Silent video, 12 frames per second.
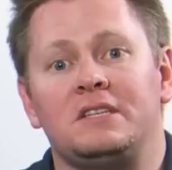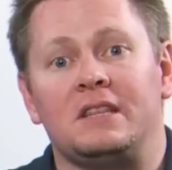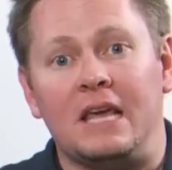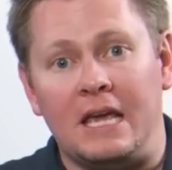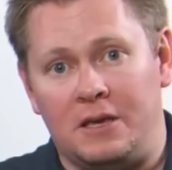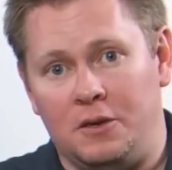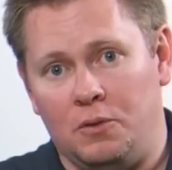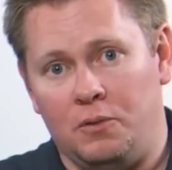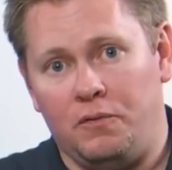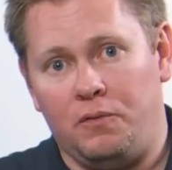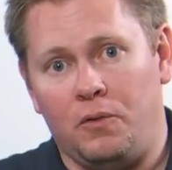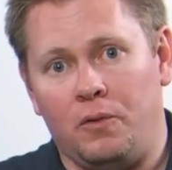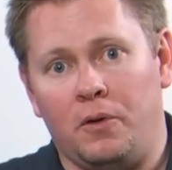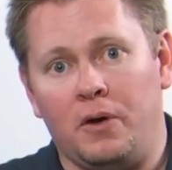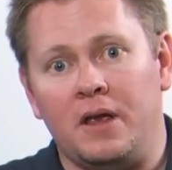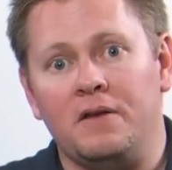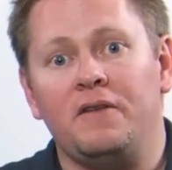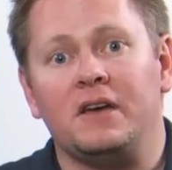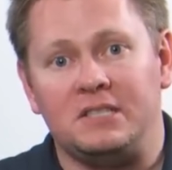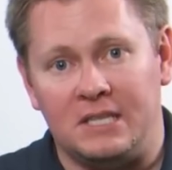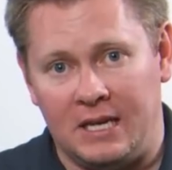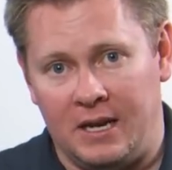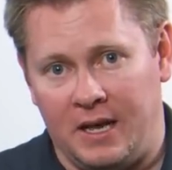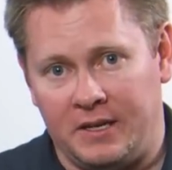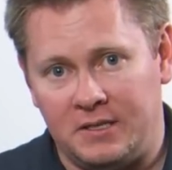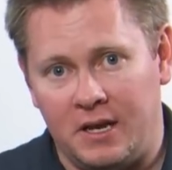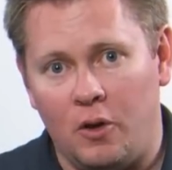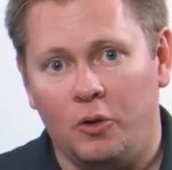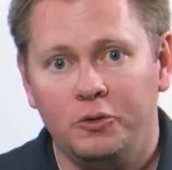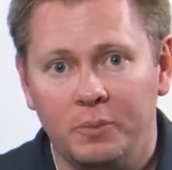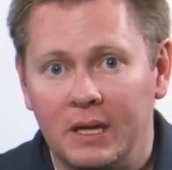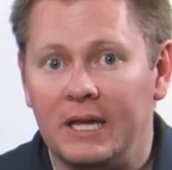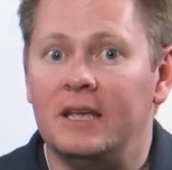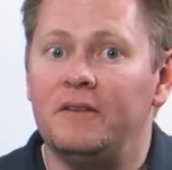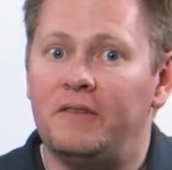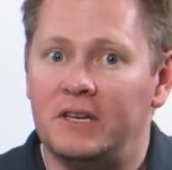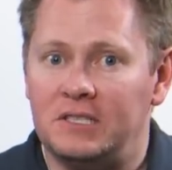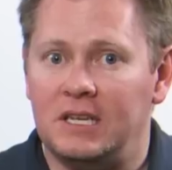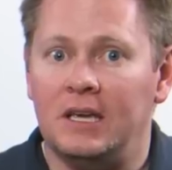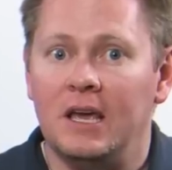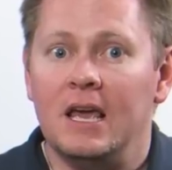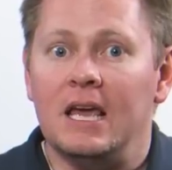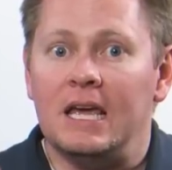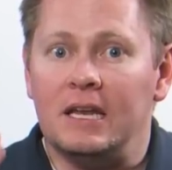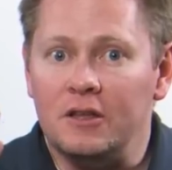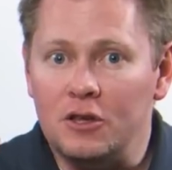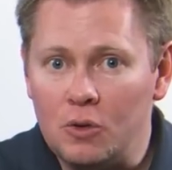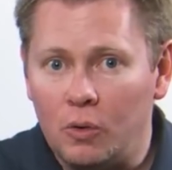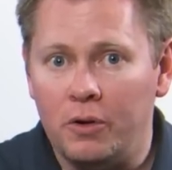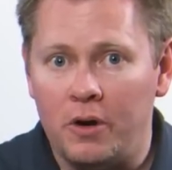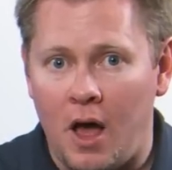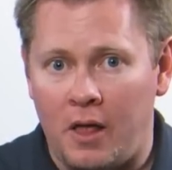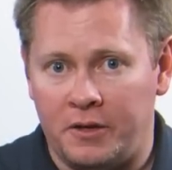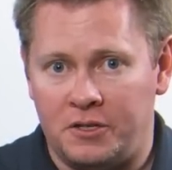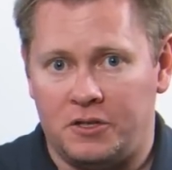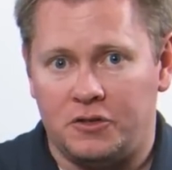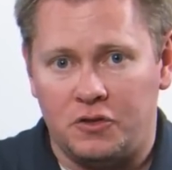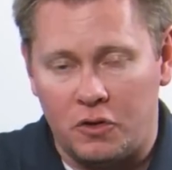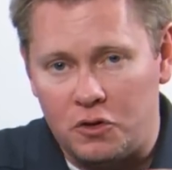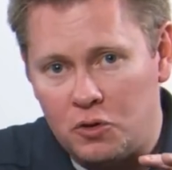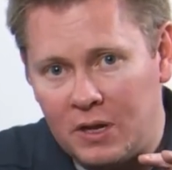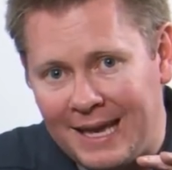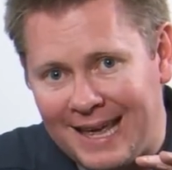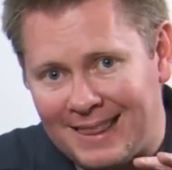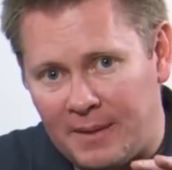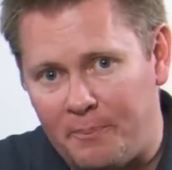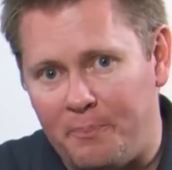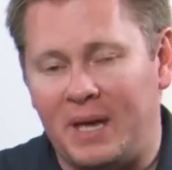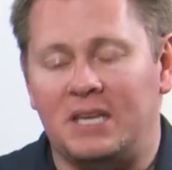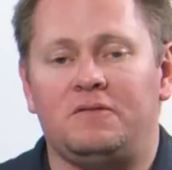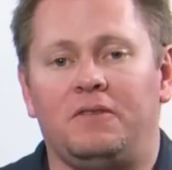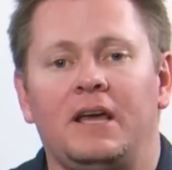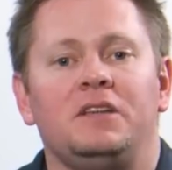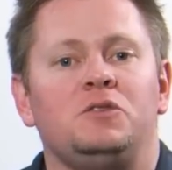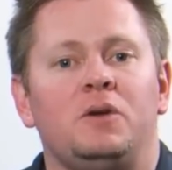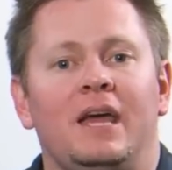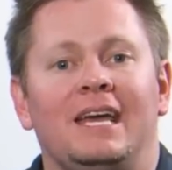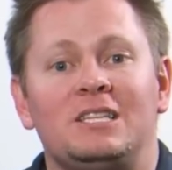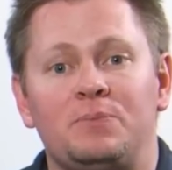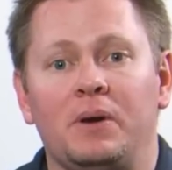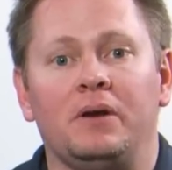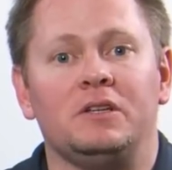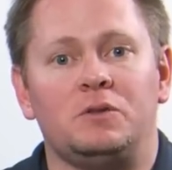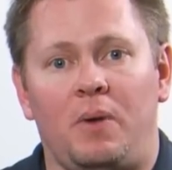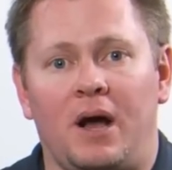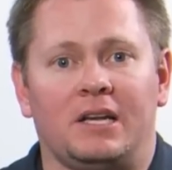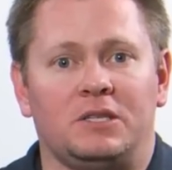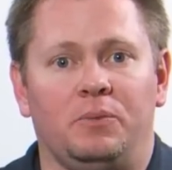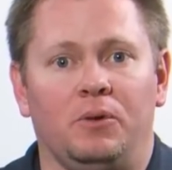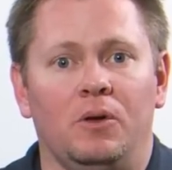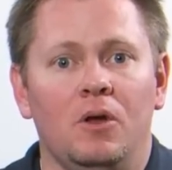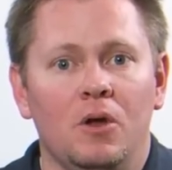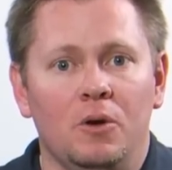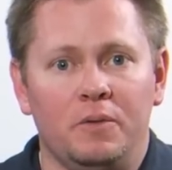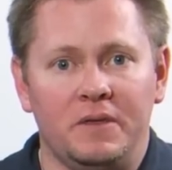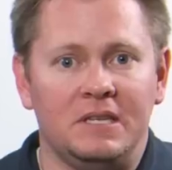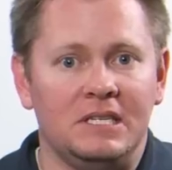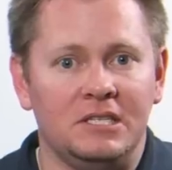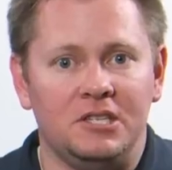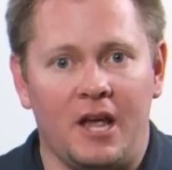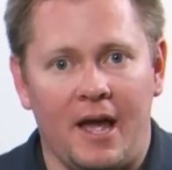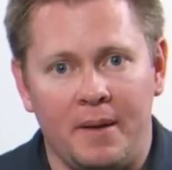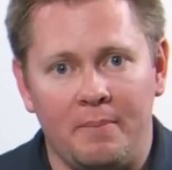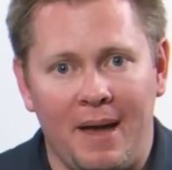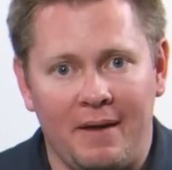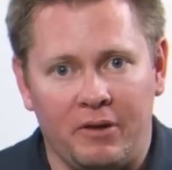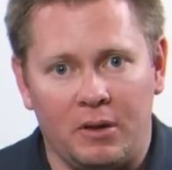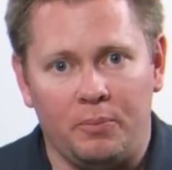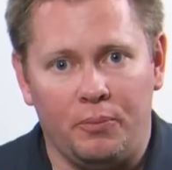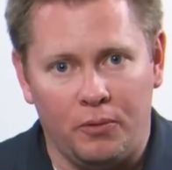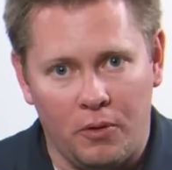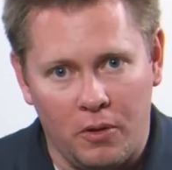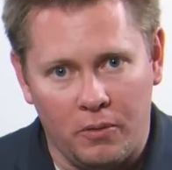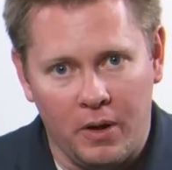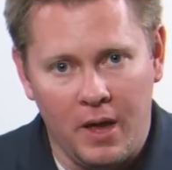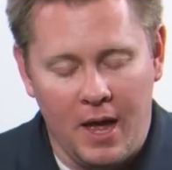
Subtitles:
to thank you for investing in us and ultimately investing into your knowledge so that you can get the best flight experience possible with the DJI Mavic Pro.